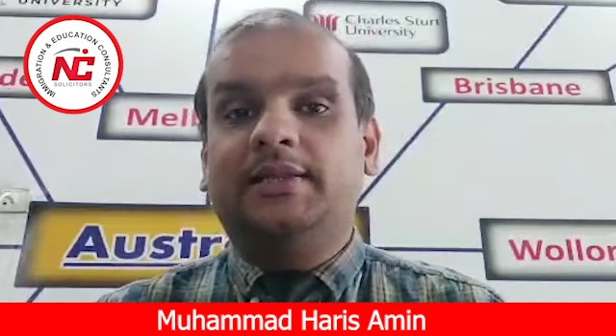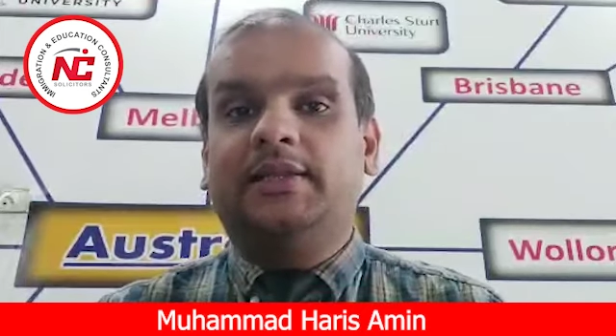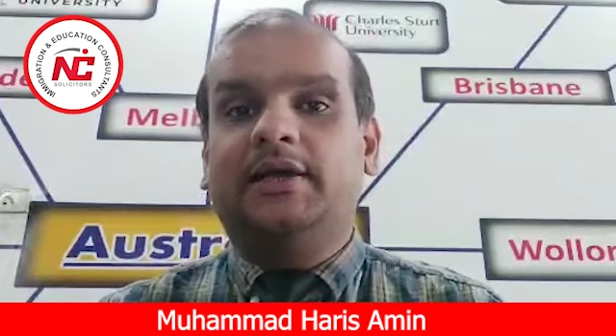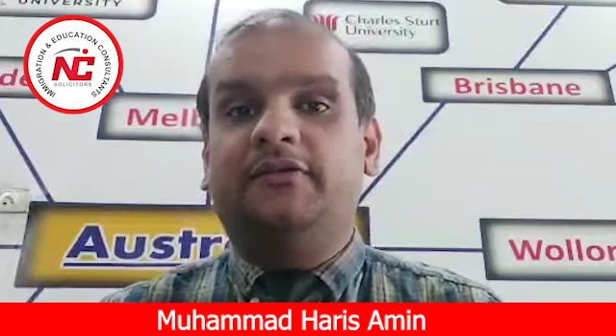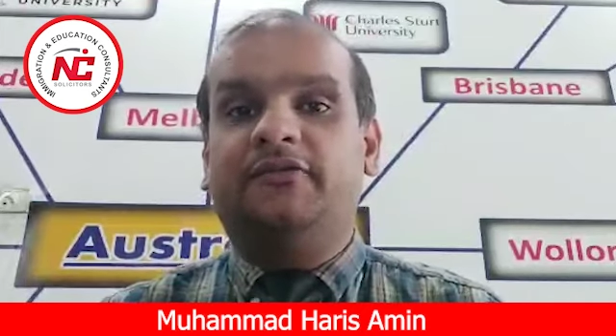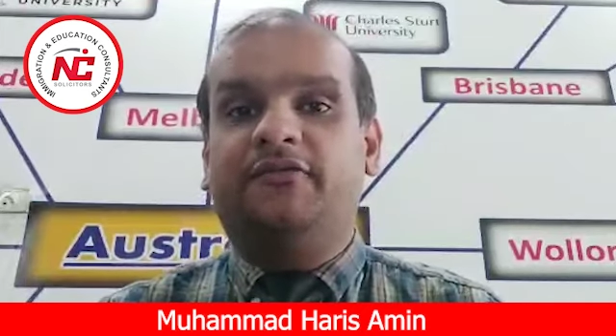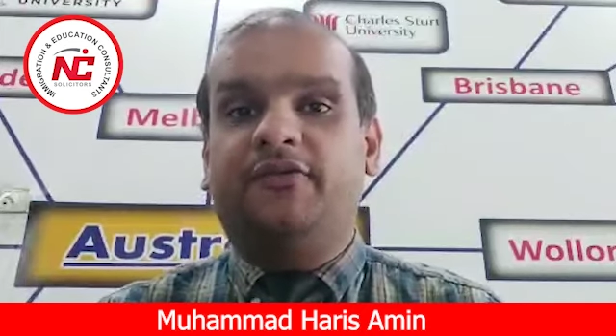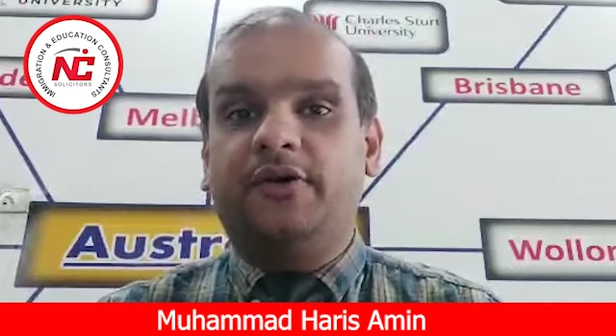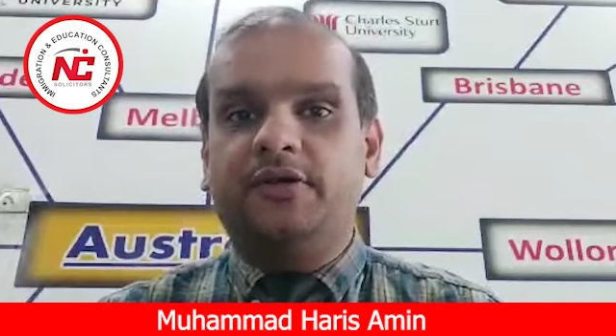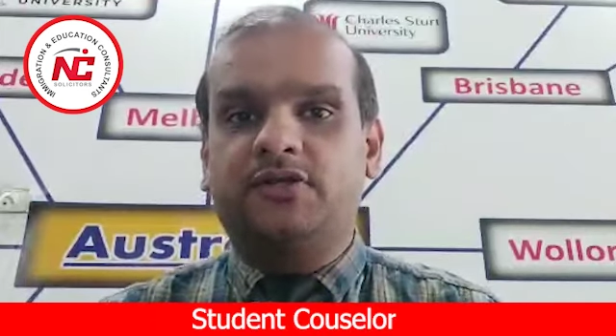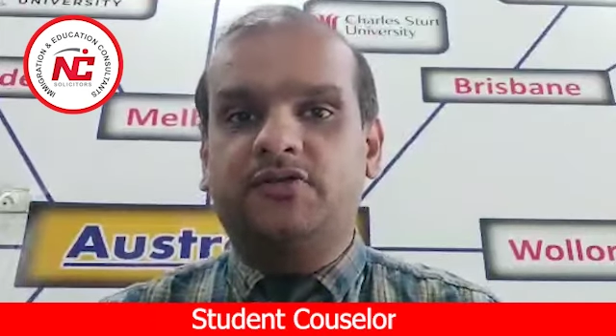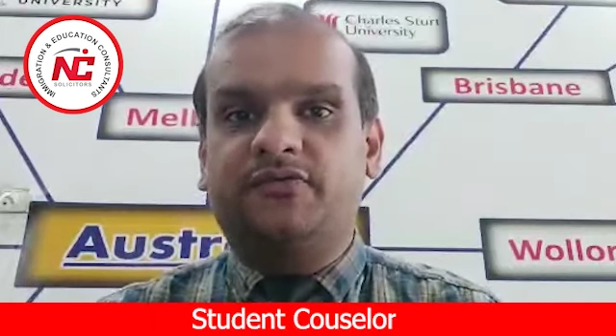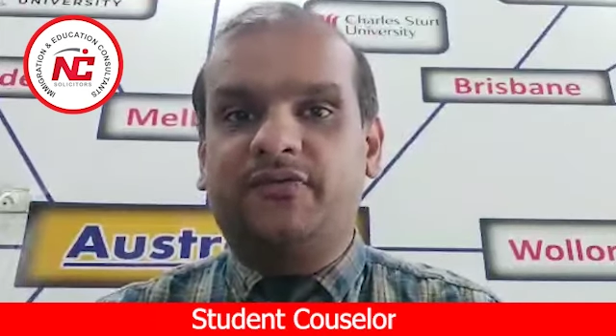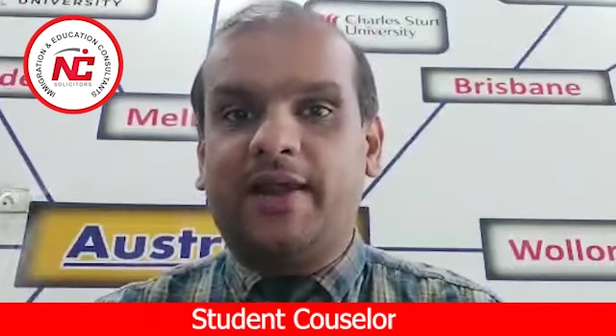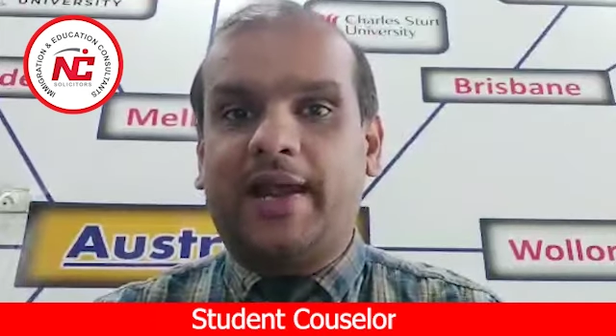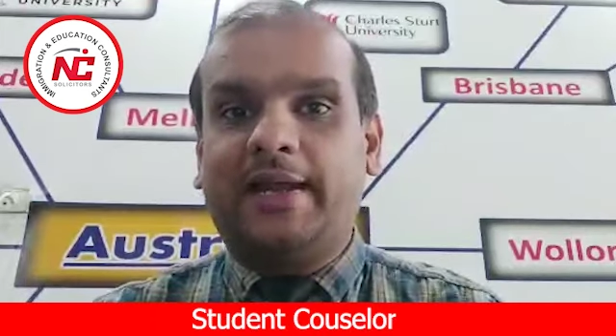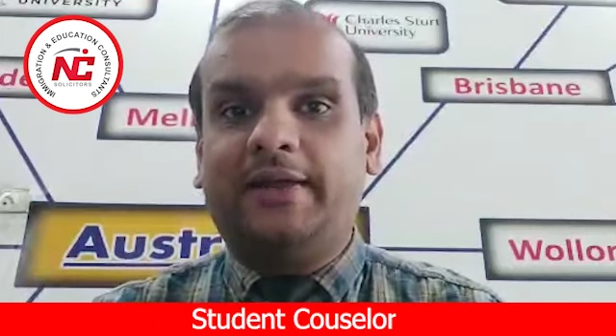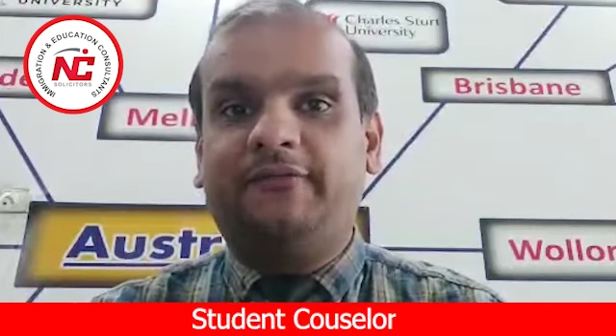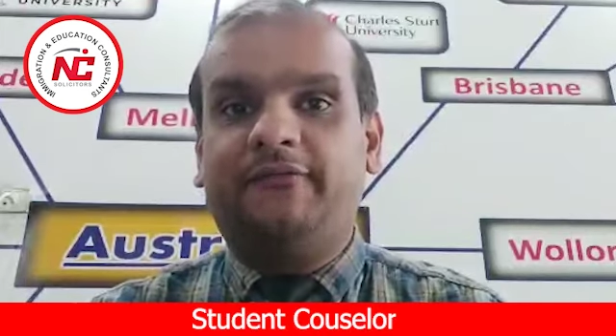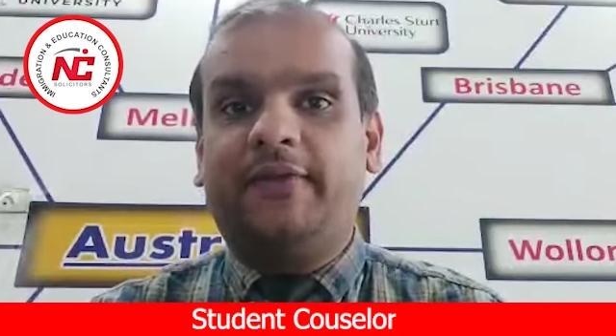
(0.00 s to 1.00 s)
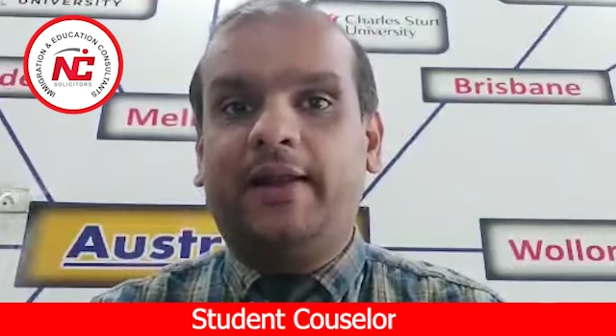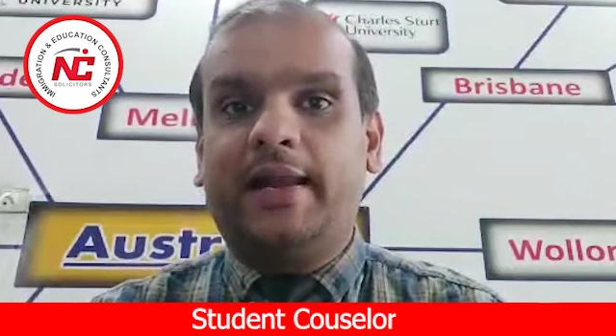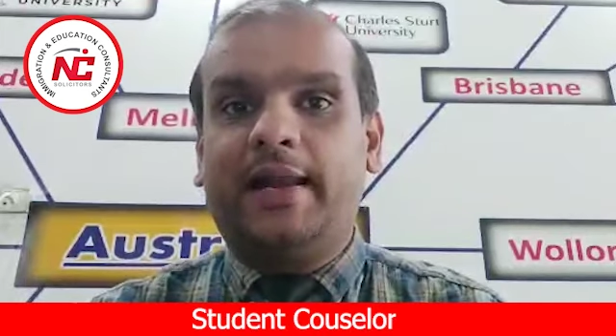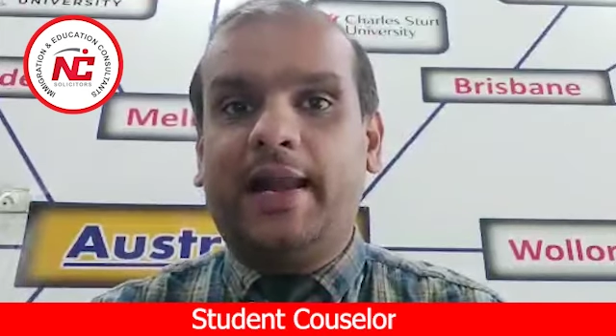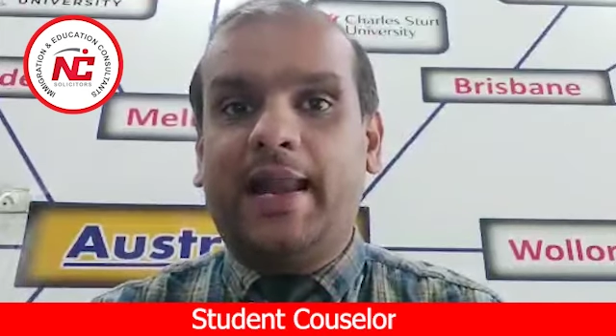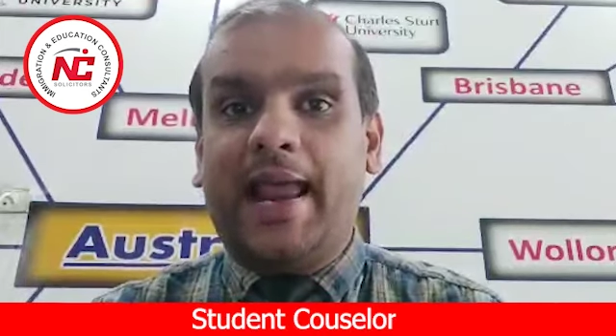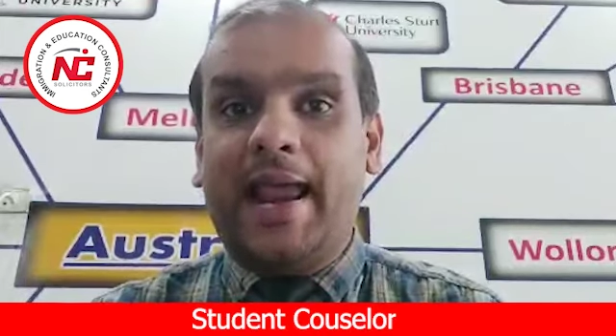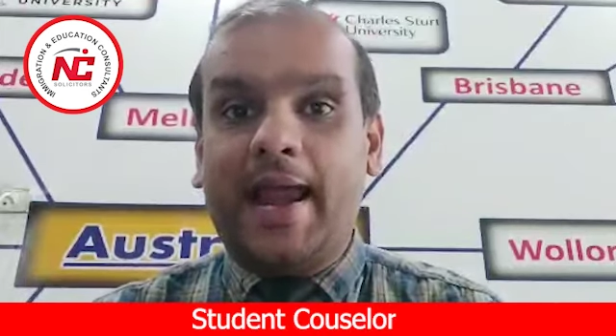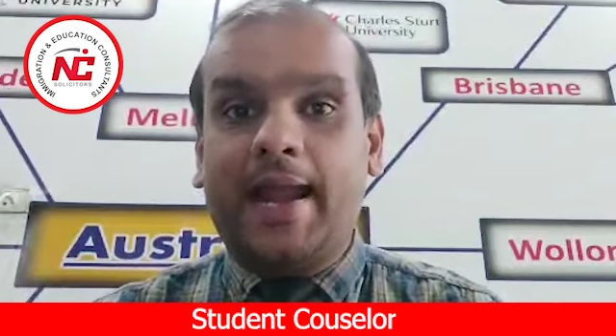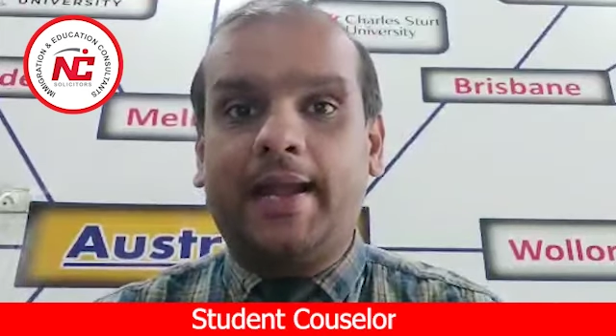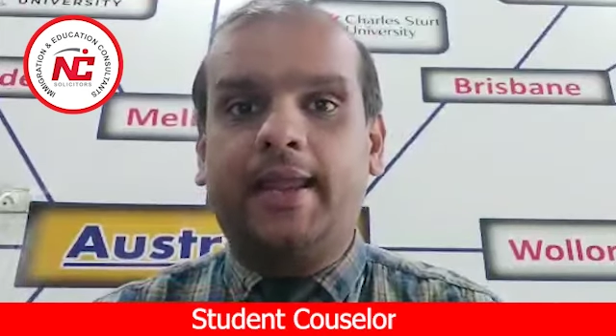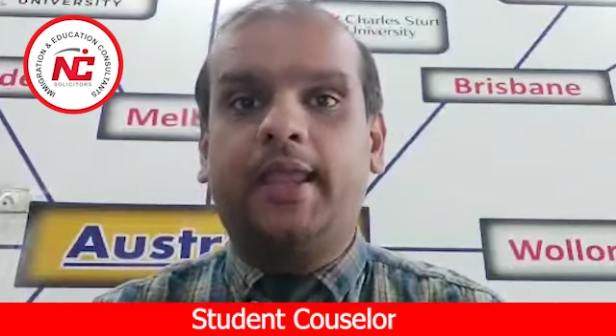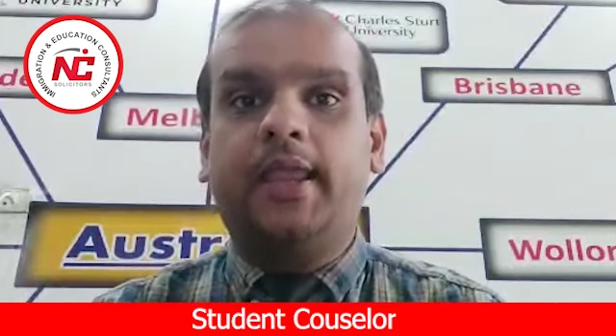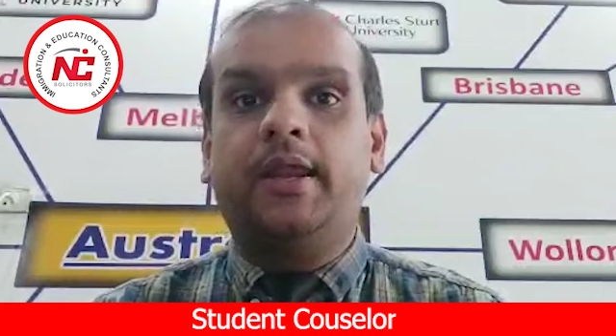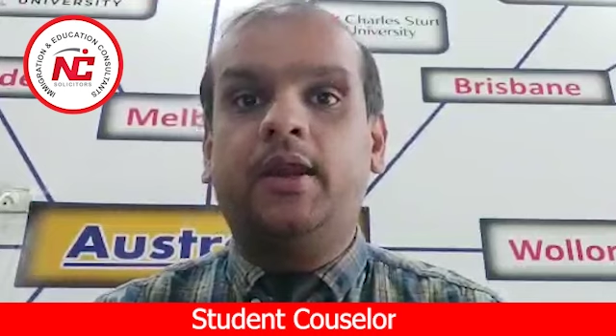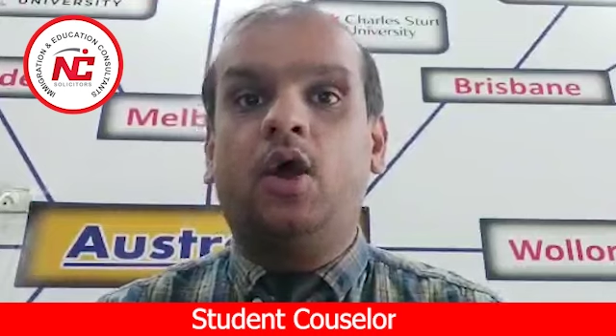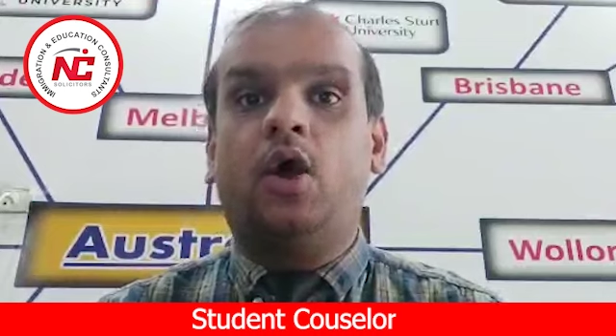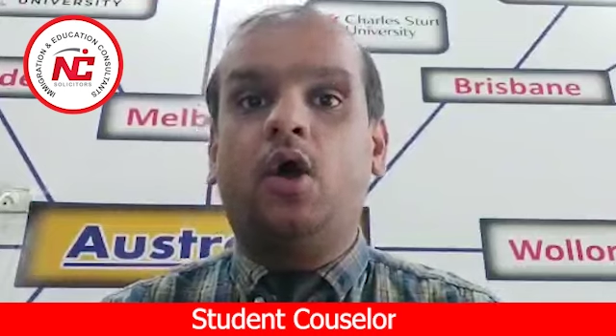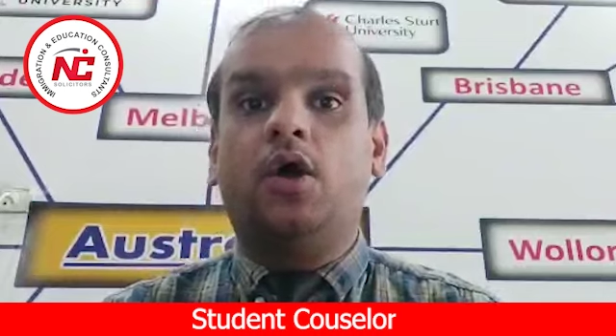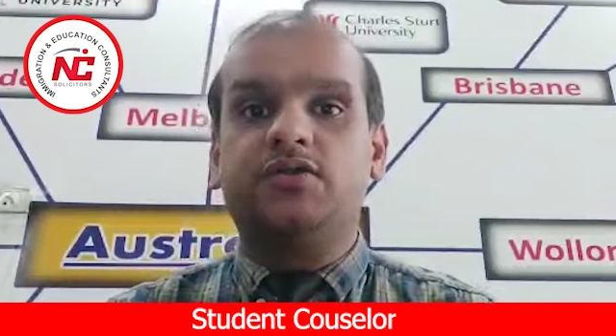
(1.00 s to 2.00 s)
The first flight will land
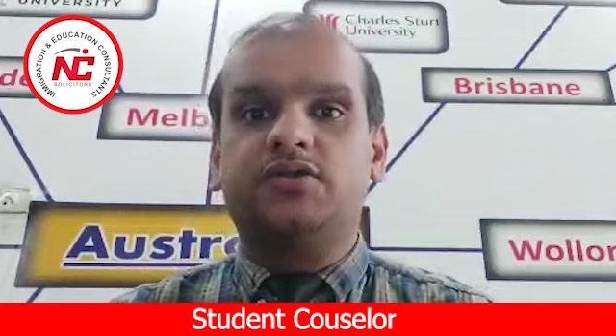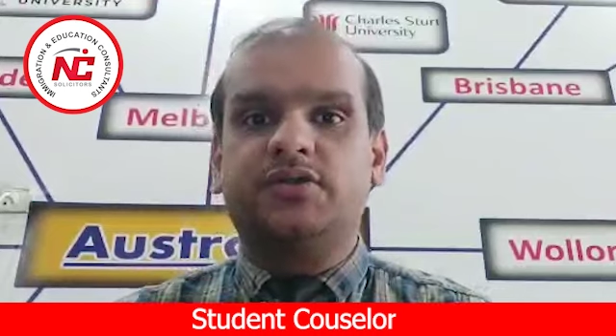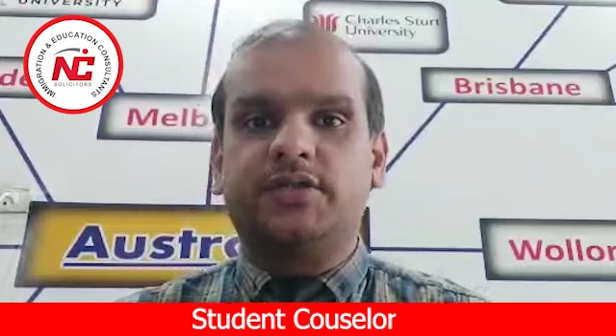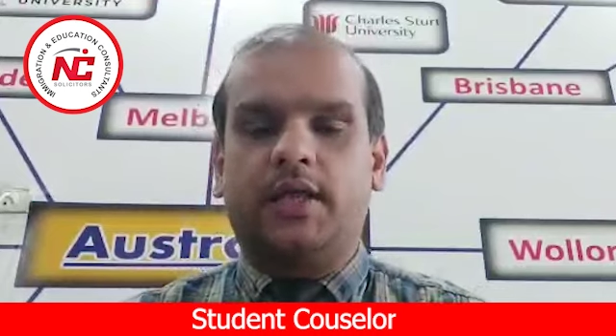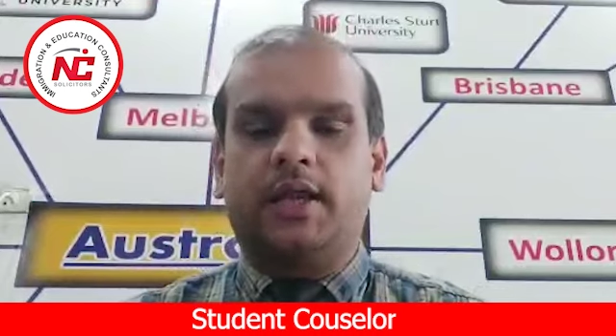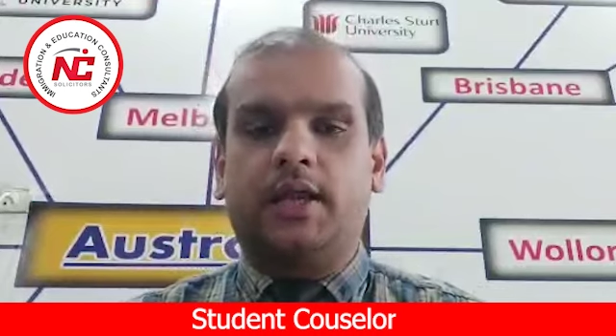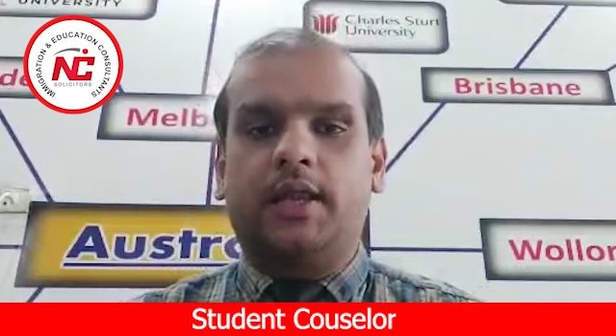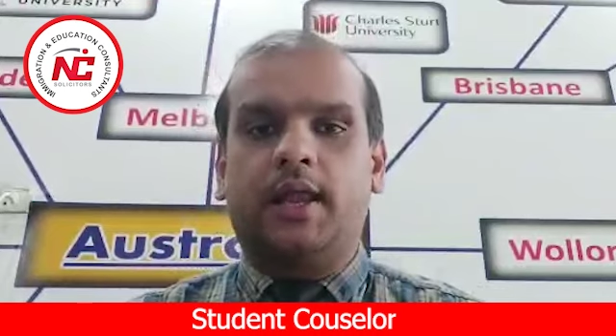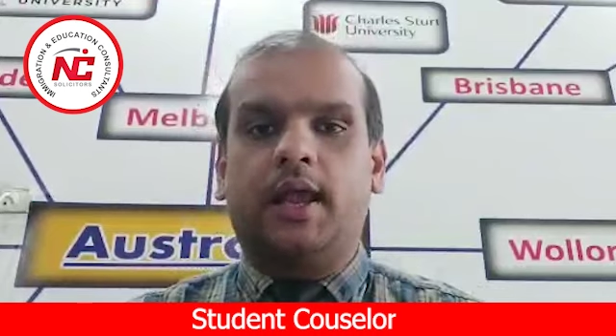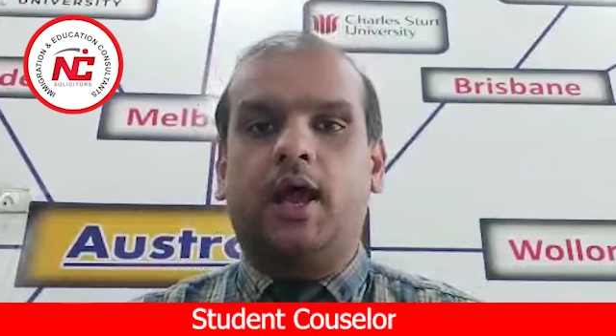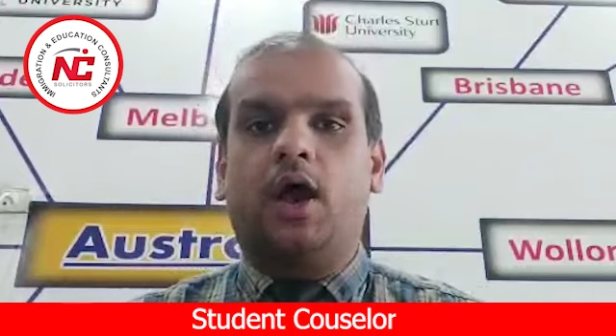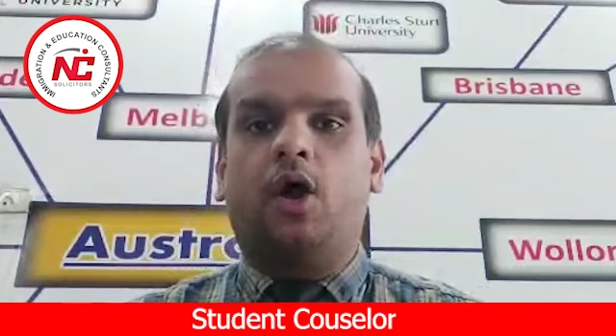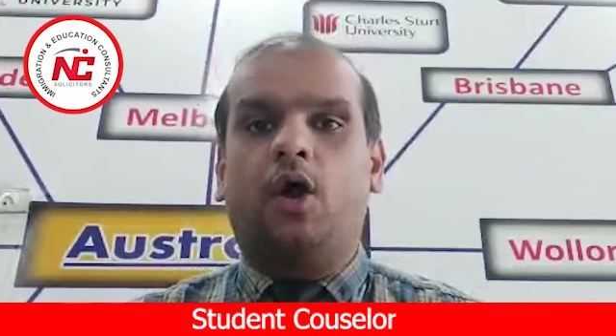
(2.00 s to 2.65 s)
in Australia